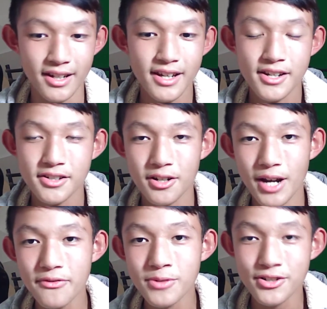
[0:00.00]
So
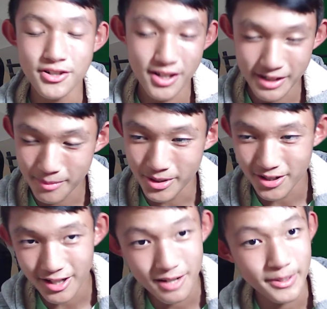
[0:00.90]
everyone's just telling me to shut
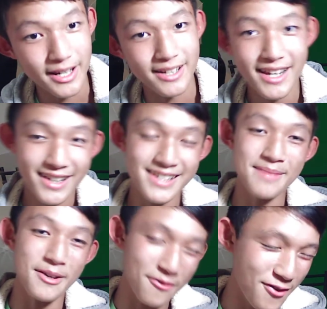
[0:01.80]
up again because I'm a
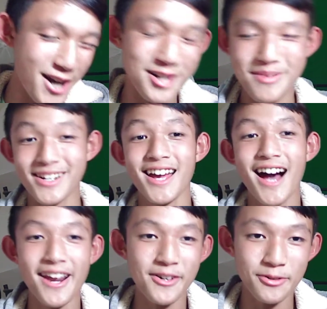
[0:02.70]
freshman. I
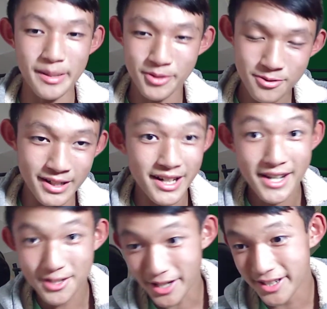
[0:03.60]
don't know what I'm doing, so
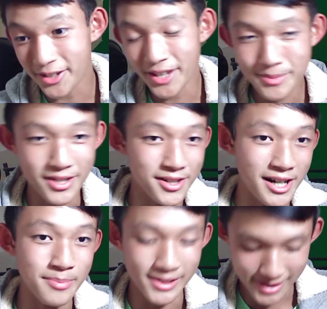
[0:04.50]
I tell them to shut up
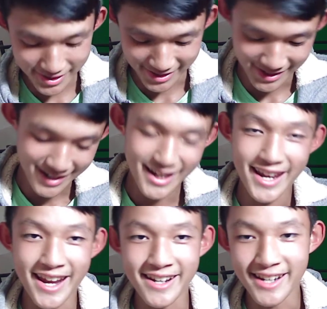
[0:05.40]
and listen
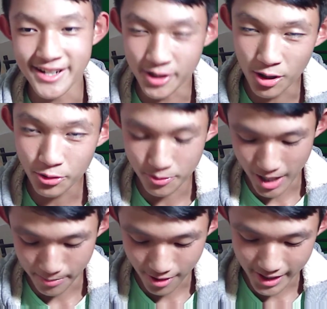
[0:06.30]
and indulge my
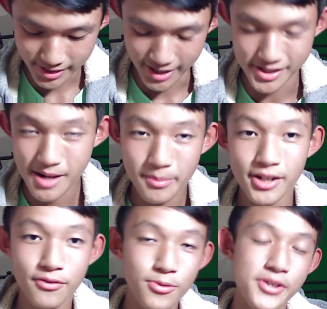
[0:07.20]
process. But of
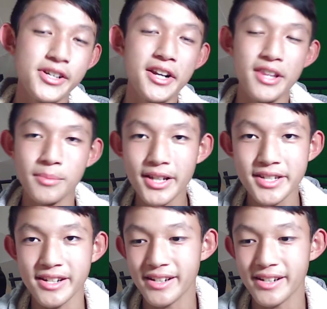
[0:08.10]
course, none of them listen.